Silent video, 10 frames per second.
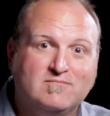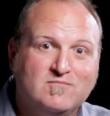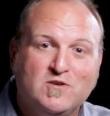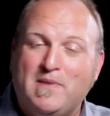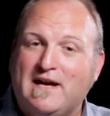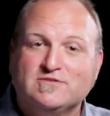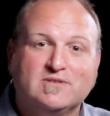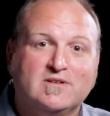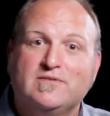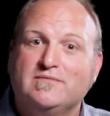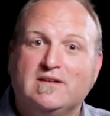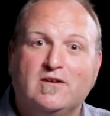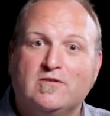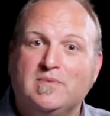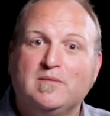you're pastoring the
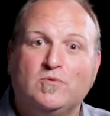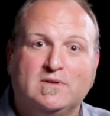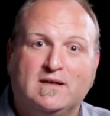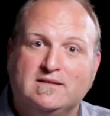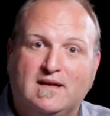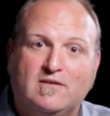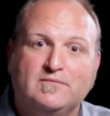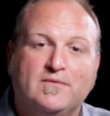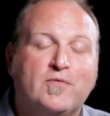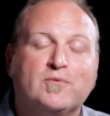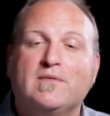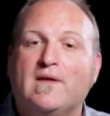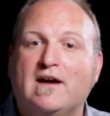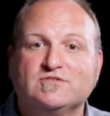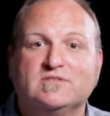1,500 people in that town, the
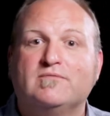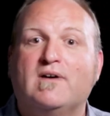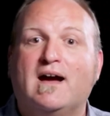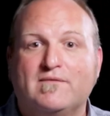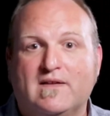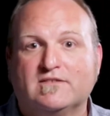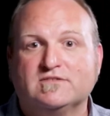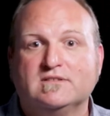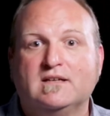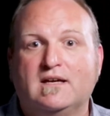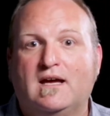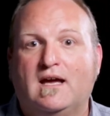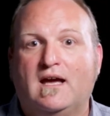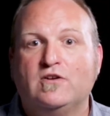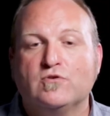3,000, the 5,000,
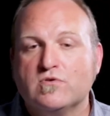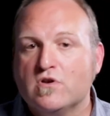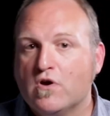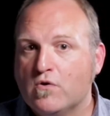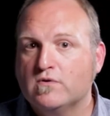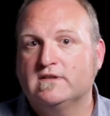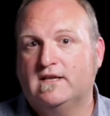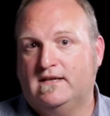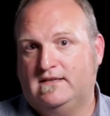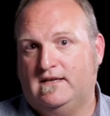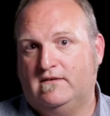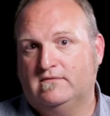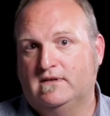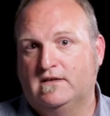and you're known in that town.